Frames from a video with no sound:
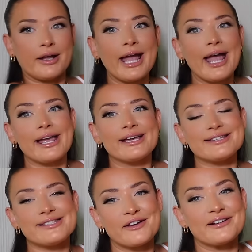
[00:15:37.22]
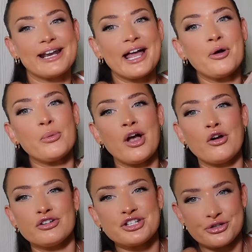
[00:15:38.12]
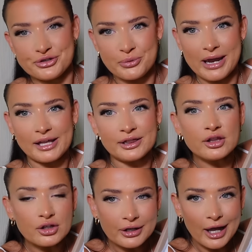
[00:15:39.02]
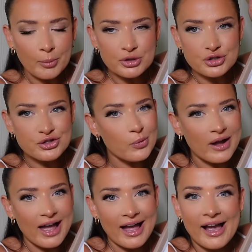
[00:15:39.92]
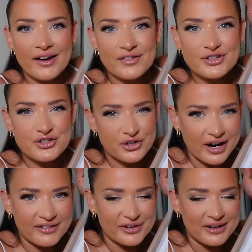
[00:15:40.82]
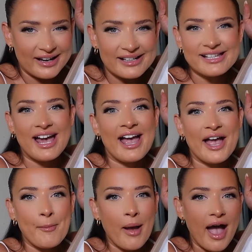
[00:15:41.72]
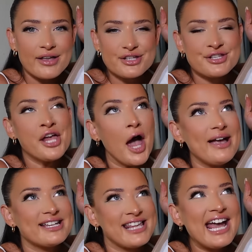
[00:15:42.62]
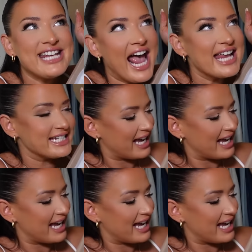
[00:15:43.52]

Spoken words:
Okay, so now we are on to underwear. Look how much underwear I have to try for you guys. I am so excited.